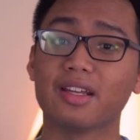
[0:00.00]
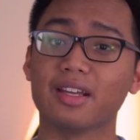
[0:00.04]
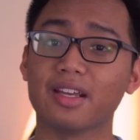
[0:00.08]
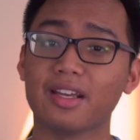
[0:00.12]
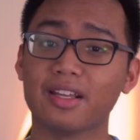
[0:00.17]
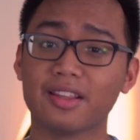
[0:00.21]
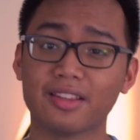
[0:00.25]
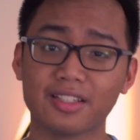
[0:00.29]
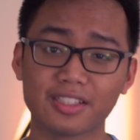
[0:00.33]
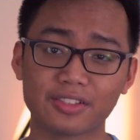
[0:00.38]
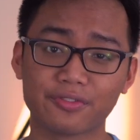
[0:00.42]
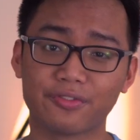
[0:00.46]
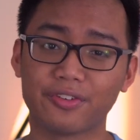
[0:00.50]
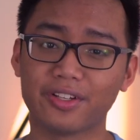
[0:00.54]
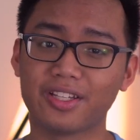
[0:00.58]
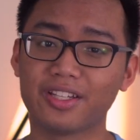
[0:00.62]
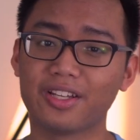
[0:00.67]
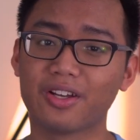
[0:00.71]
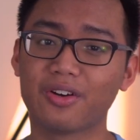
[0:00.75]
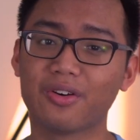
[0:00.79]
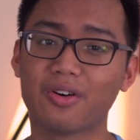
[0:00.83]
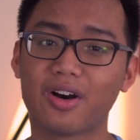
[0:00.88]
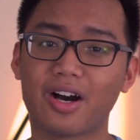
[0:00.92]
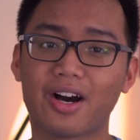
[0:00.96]
In this
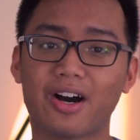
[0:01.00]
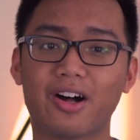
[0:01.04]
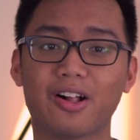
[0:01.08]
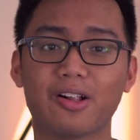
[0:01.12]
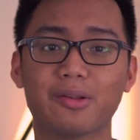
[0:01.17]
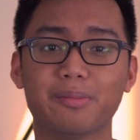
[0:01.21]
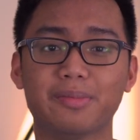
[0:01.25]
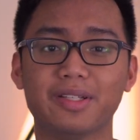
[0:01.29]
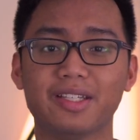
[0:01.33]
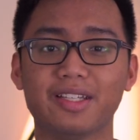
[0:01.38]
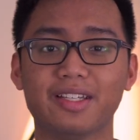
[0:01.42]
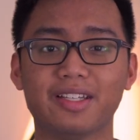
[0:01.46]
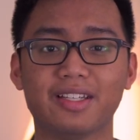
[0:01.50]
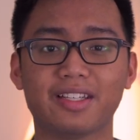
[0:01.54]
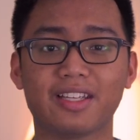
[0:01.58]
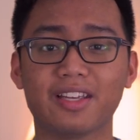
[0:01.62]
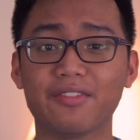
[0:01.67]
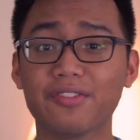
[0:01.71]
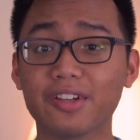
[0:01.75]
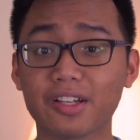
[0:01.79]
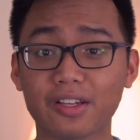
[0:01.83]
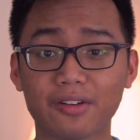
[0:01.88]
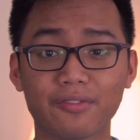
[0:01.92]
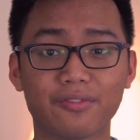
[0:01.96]
video, I'll be
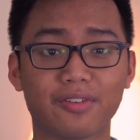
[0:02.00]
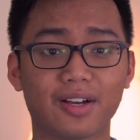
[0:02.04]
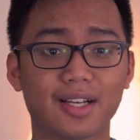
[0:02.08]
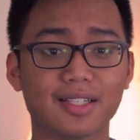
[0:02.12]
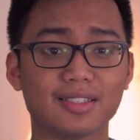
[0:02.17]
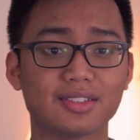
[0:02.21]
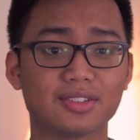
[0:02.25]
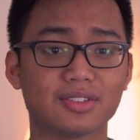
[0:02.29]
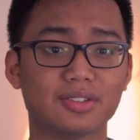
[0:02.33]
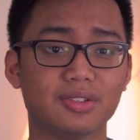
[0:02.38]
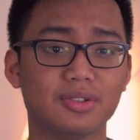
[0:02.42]
giving advice